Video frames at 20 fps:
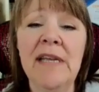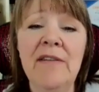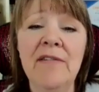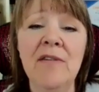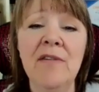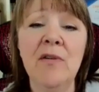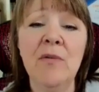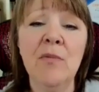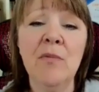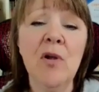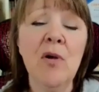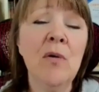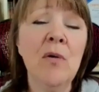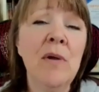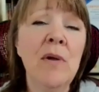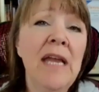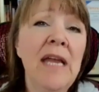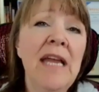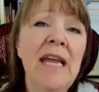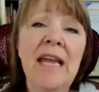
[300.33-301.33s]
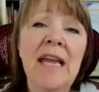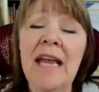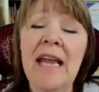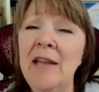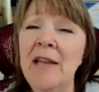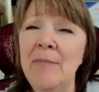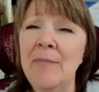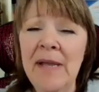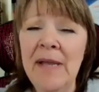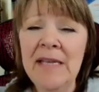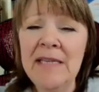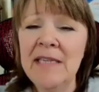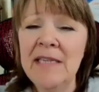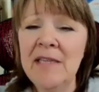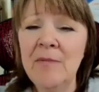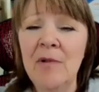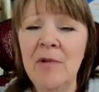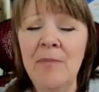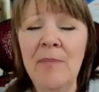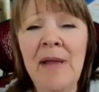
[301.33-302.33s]
days in a row. At best,
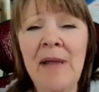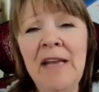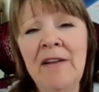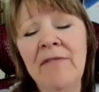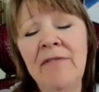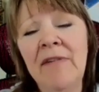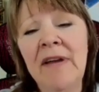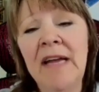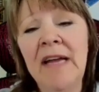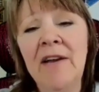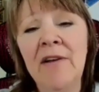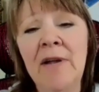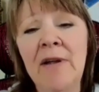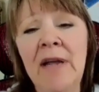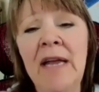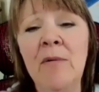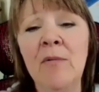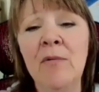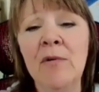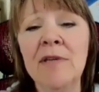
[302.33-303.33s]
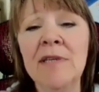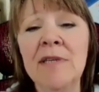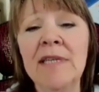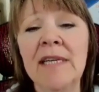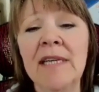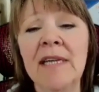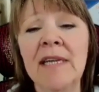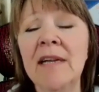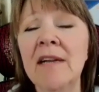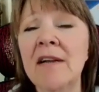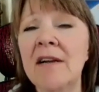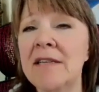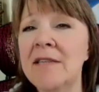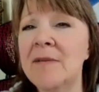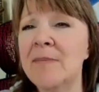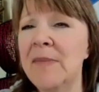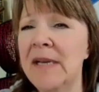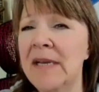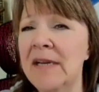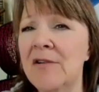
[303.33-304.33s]
it will backfire. At worst, it can
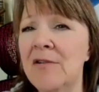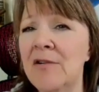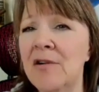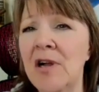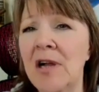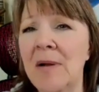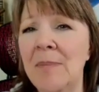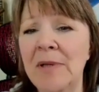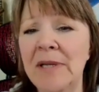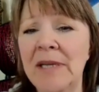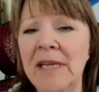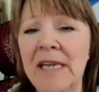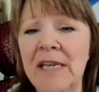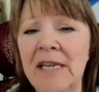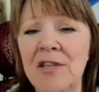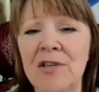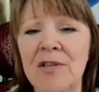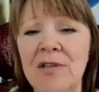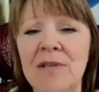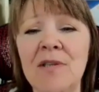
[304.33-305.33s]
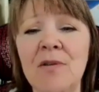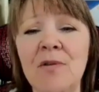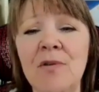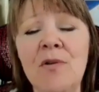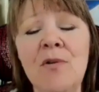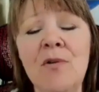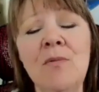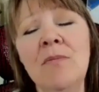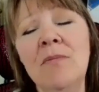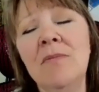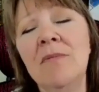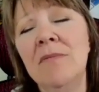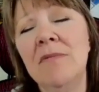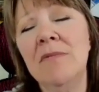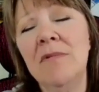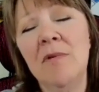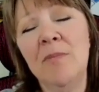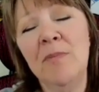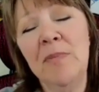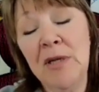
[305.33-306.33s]
cause medical complications. So don't
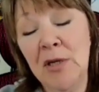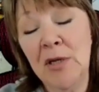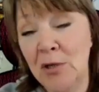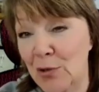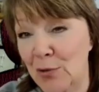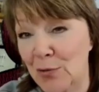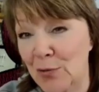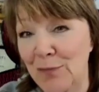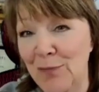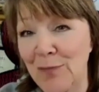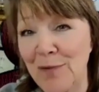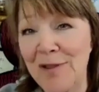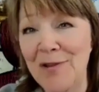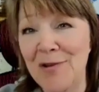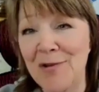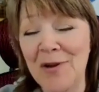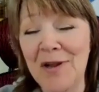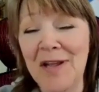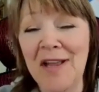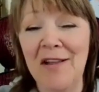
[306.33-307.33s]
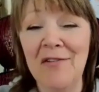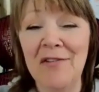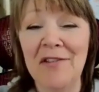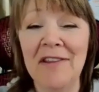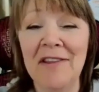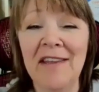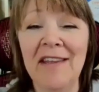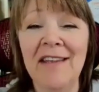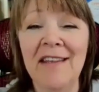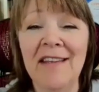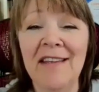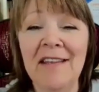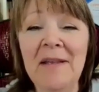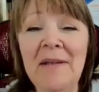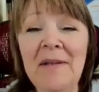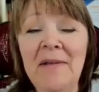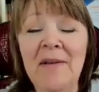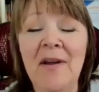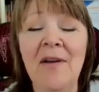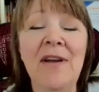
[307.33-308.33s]
be a goof with your health.
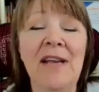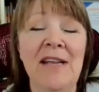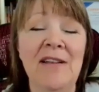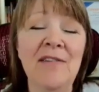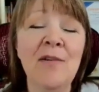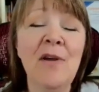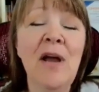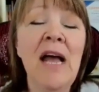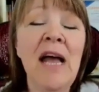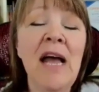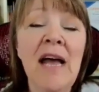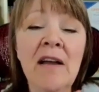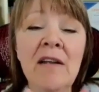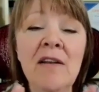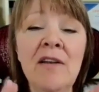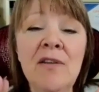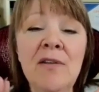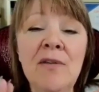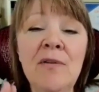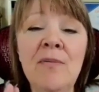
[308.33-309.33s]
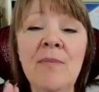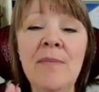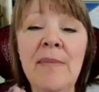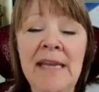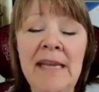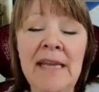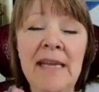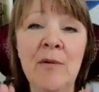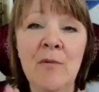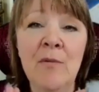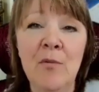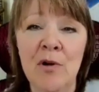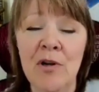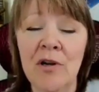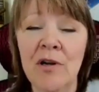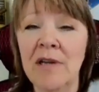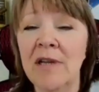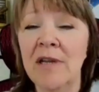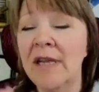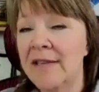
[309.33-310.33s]
All right, so how do you make it
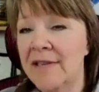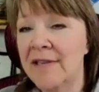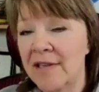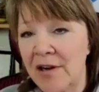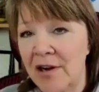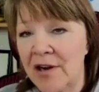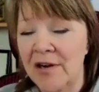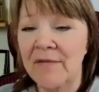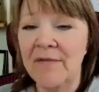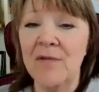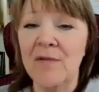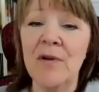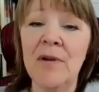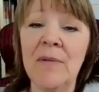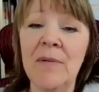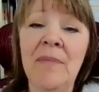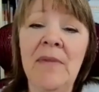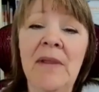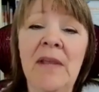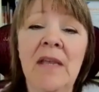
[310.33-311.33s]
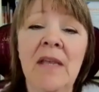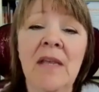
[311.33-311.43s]
work as a carnivore?